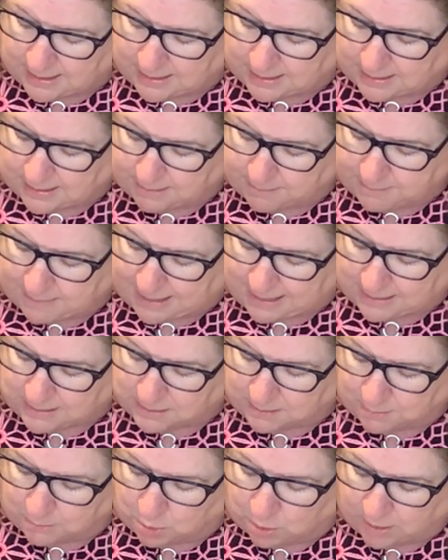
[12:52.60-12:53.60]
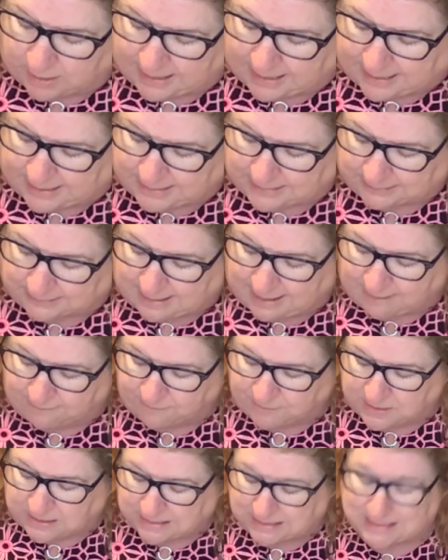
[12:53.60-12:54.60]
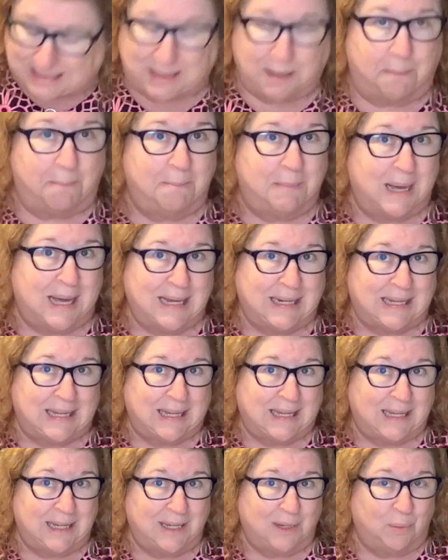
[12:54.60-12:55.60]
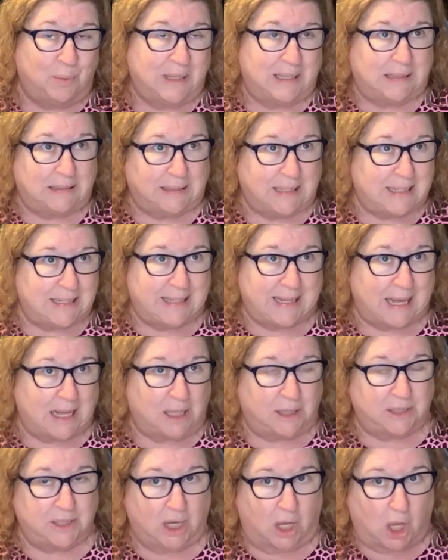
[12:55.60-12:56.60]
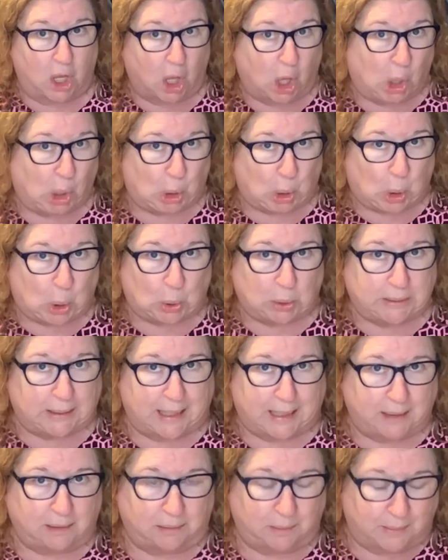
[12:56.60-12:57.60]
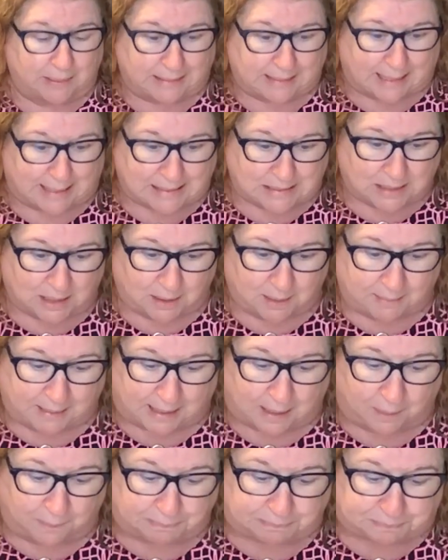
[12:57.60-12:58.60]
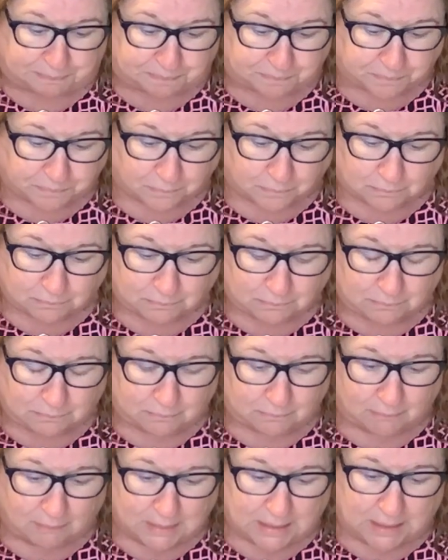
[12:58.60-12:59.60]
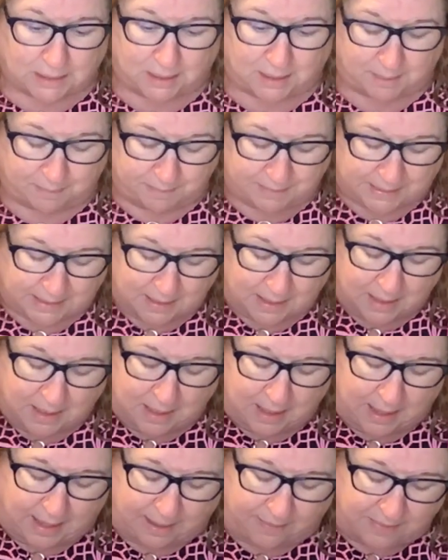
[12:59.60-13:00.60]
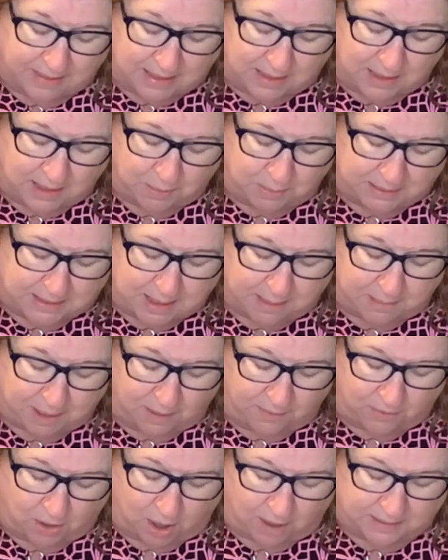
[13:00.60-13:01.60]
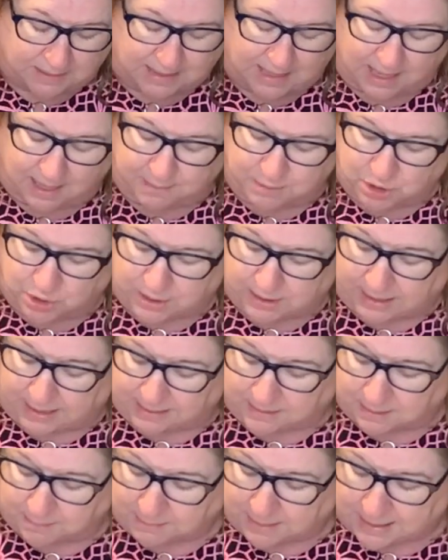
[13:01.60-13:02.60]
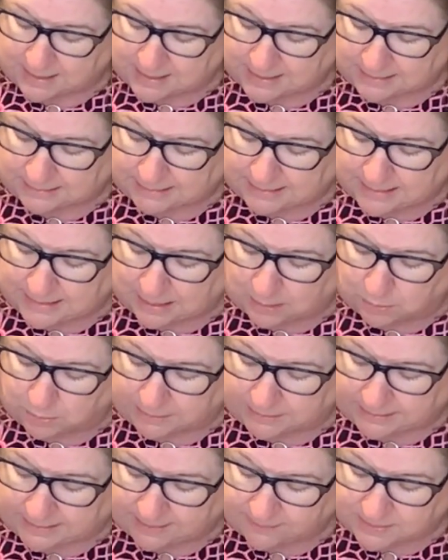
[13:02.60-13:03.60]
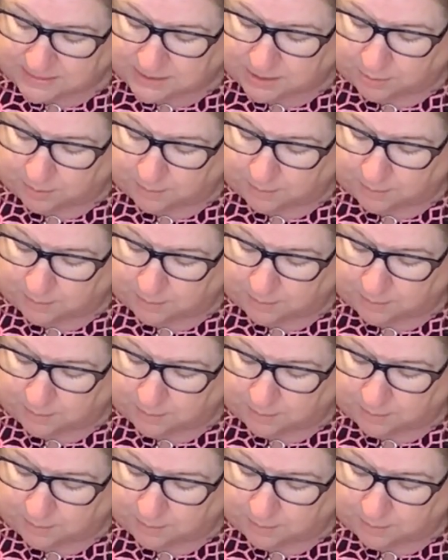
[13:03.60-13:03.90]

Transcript: Macklemore had left some money with Lindell to hold. I don't know what that's all about. And then he would come over all the time to get the money, and Lindell wouldn't give it to